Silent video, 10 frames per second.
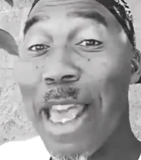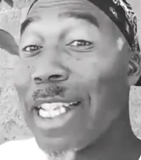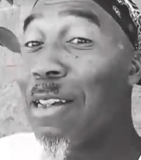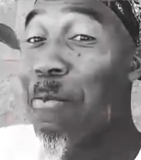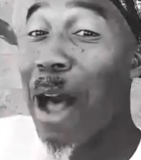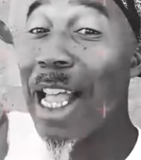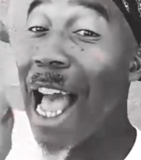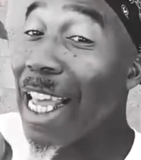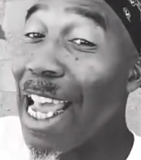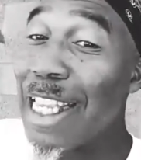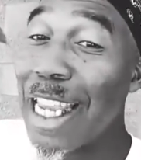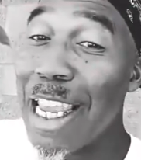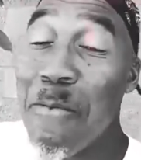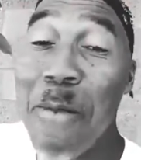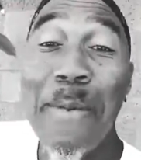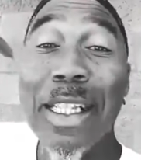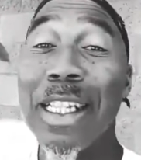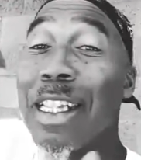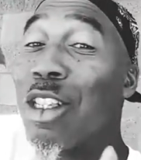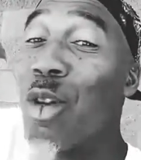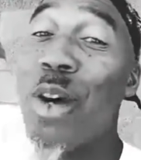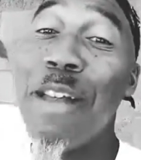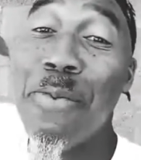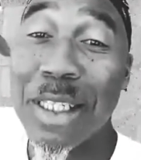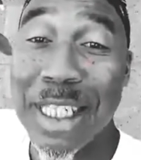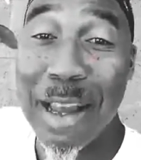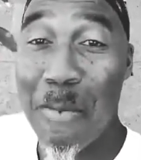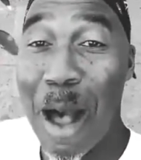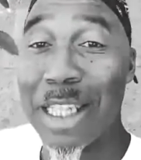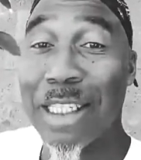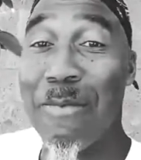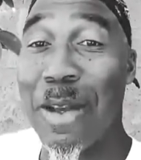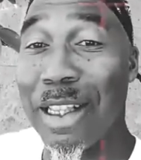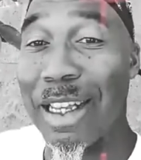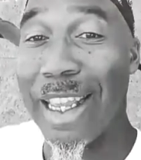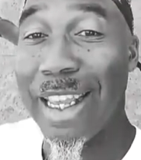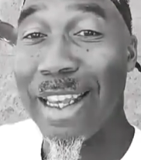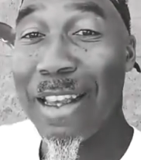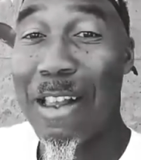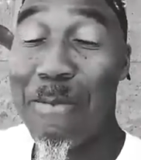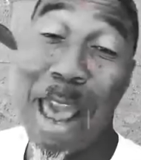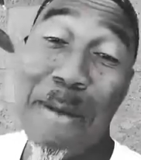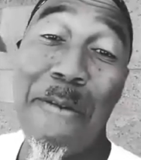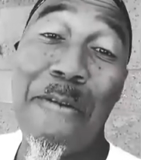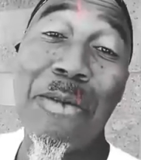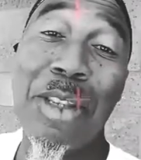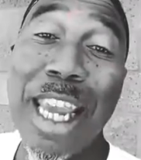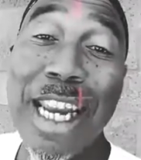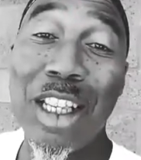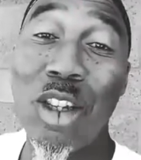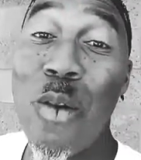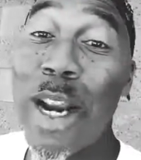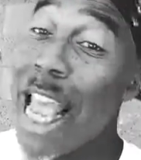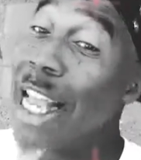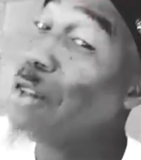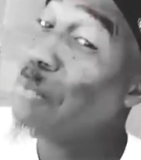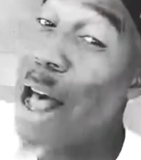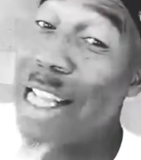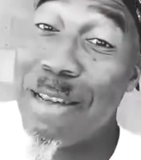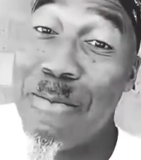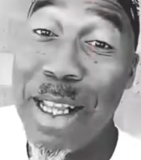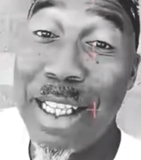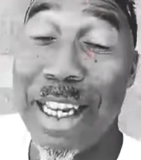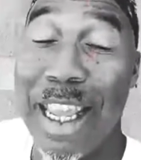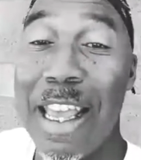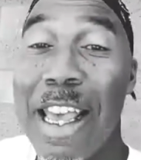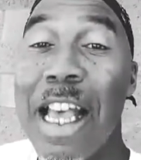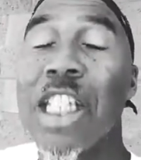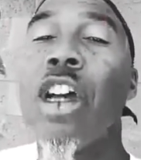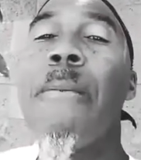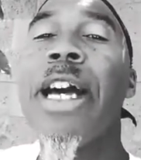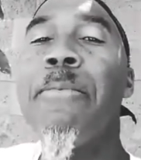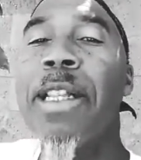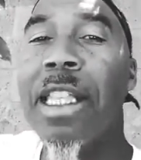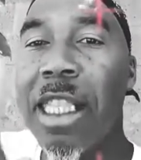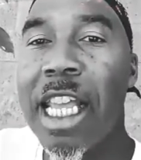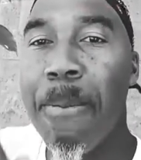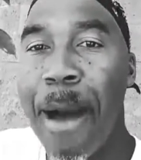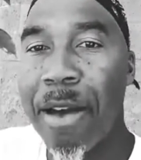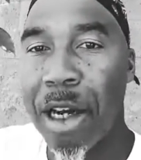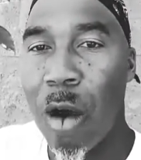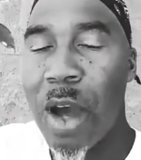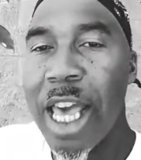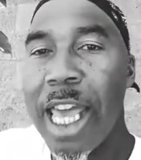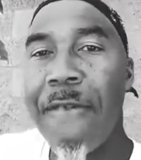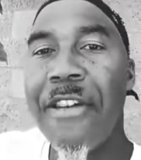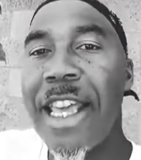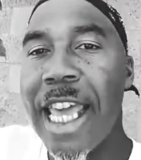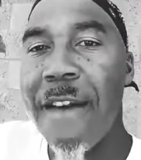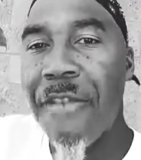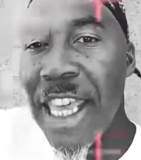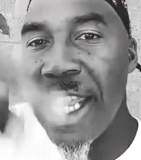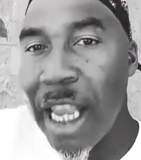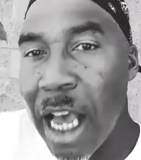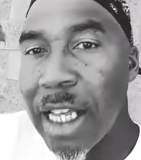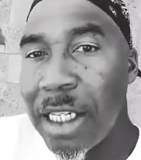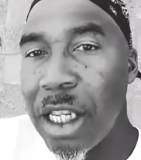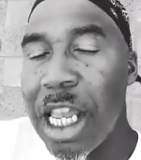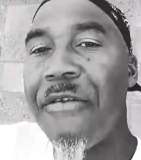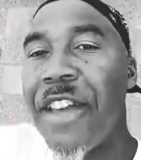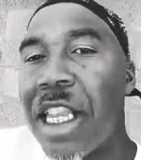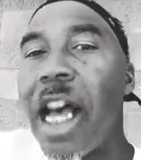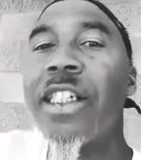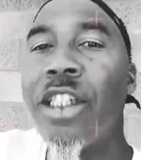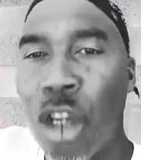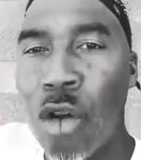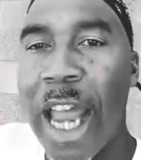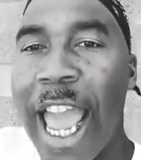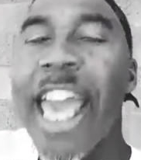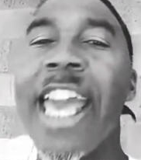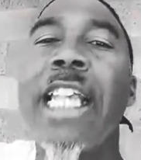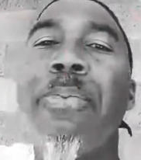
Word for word: It's a po- I can't tell you, maybe it's as a 20% possibility. Maybe 15, 20, that's a possibility. So but but the thing about it though, if he if he does if he does do that, it's